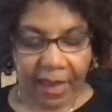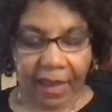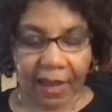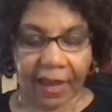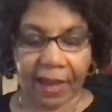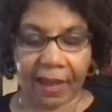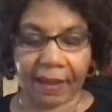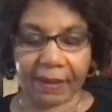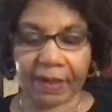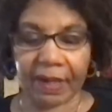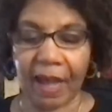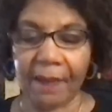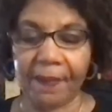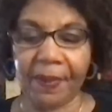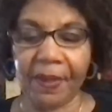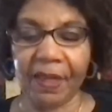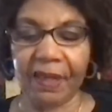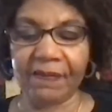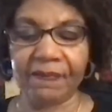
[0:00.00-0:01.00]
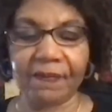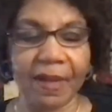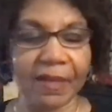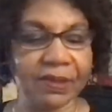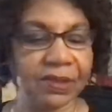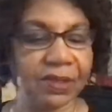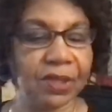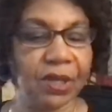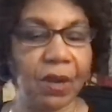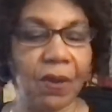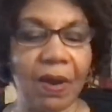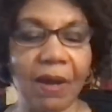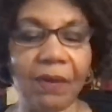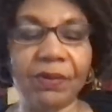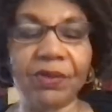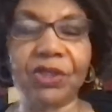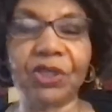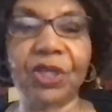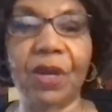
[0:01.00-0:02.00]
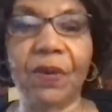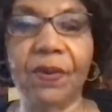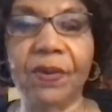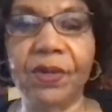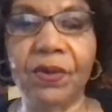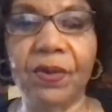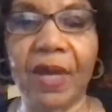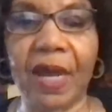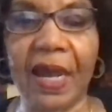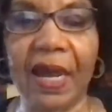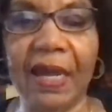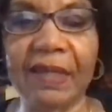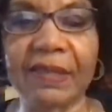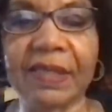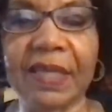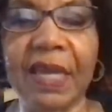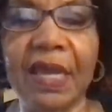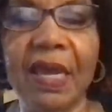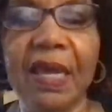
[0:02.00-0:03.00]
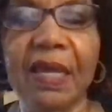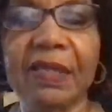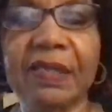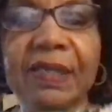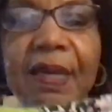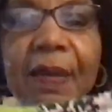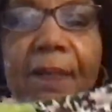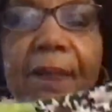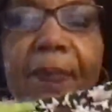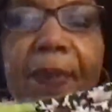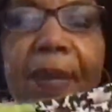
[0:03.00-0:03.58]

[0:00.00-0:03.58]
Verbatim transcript: A couple of months ago, I was showing you guys some